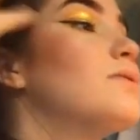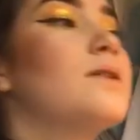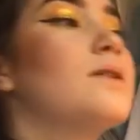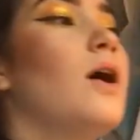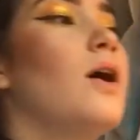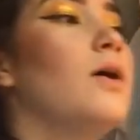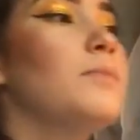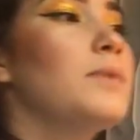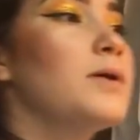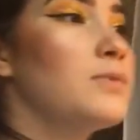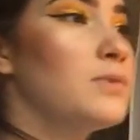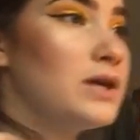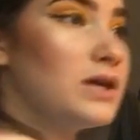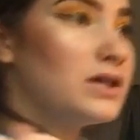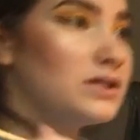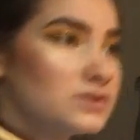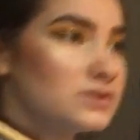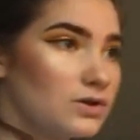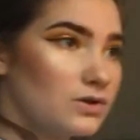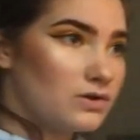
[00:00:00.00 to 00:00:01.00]
All my
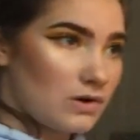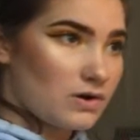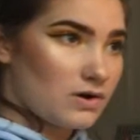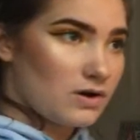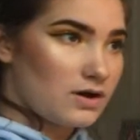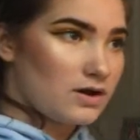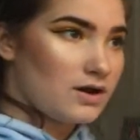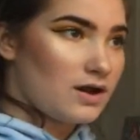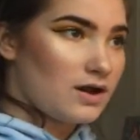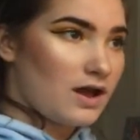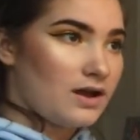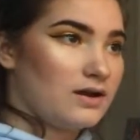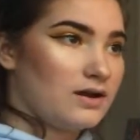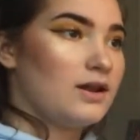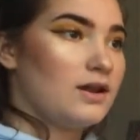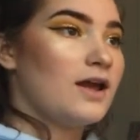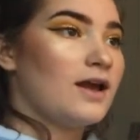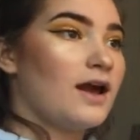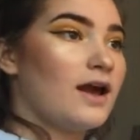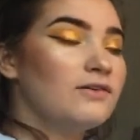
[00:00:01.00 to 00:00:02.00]
weekends are gone, and,
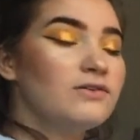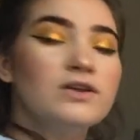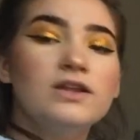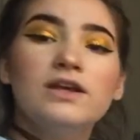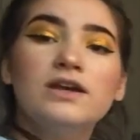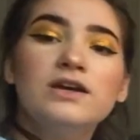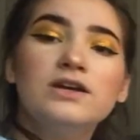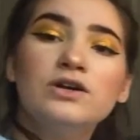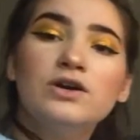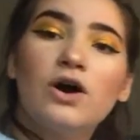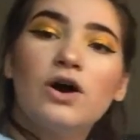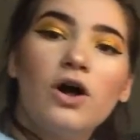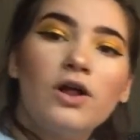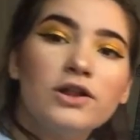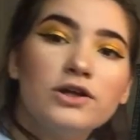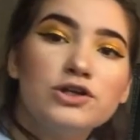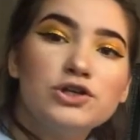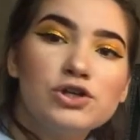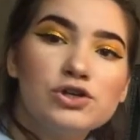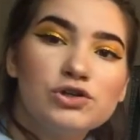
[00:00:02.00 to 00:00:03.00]
like, I feel like in
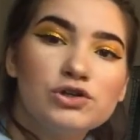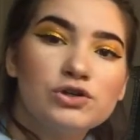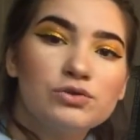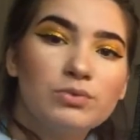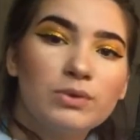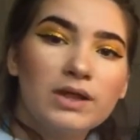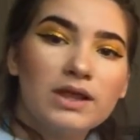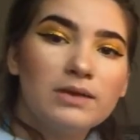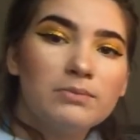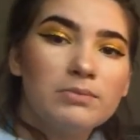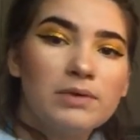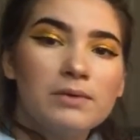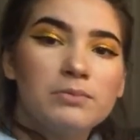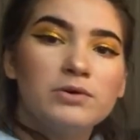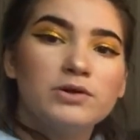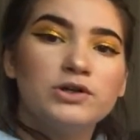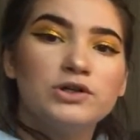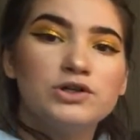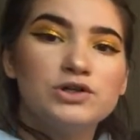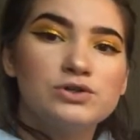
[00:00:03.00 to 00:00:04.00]
college you should really be
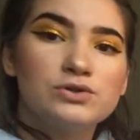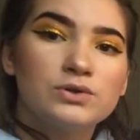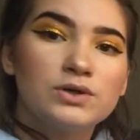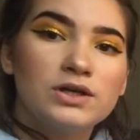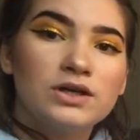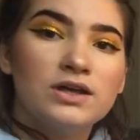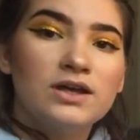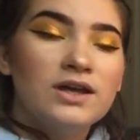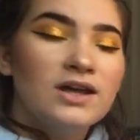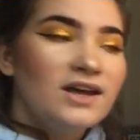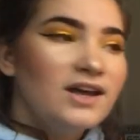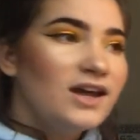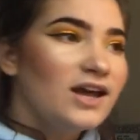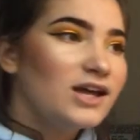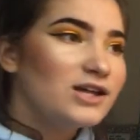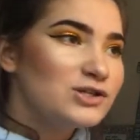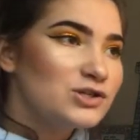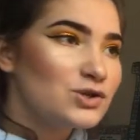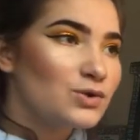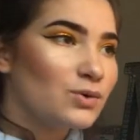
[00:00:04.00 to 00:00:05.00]
able to
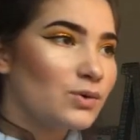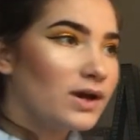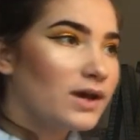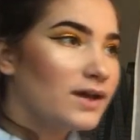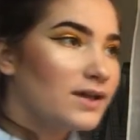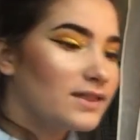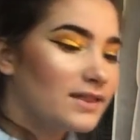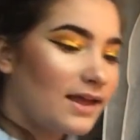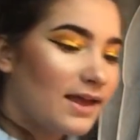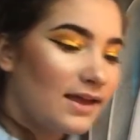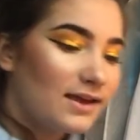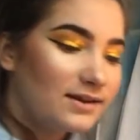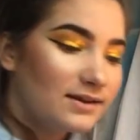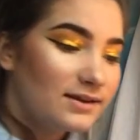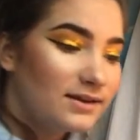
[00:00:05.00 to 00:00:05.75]
enjoy and, like,